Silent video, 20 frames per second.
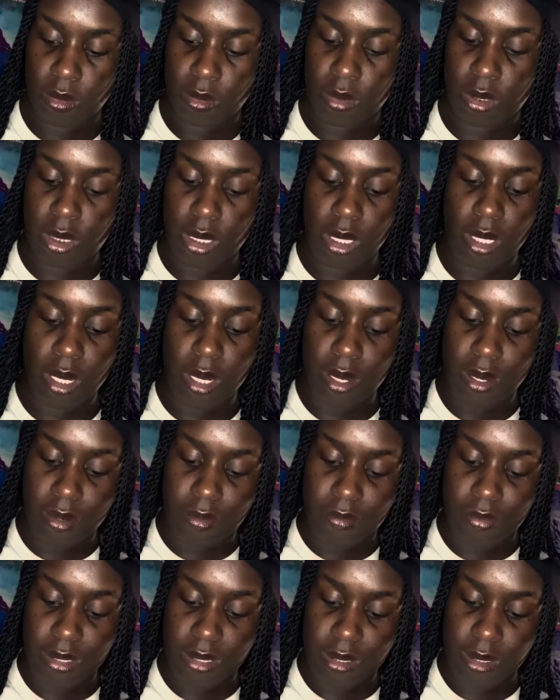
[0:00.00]
Take it how it
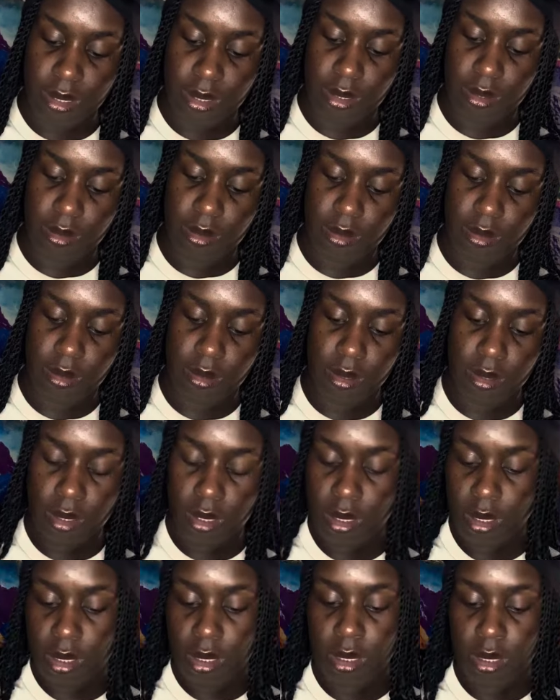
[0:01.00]
resonates.
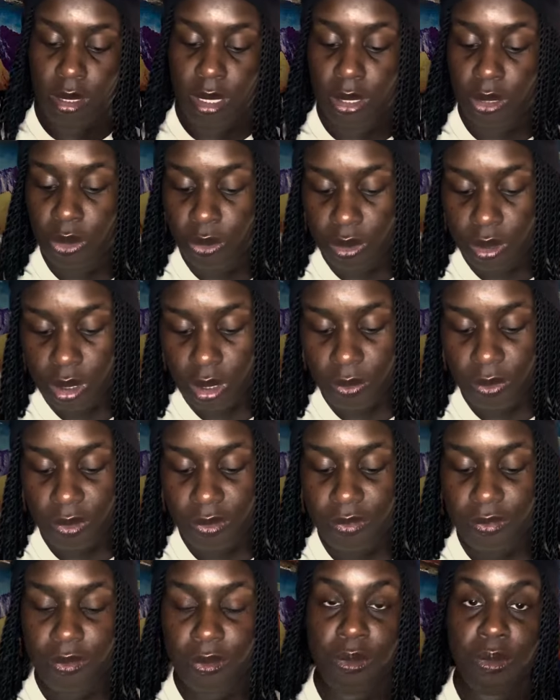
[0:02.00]
They doing it with
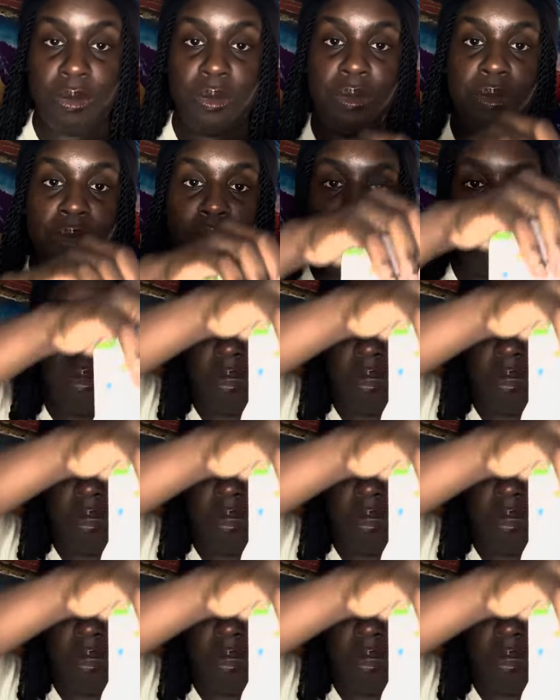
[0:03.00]
food.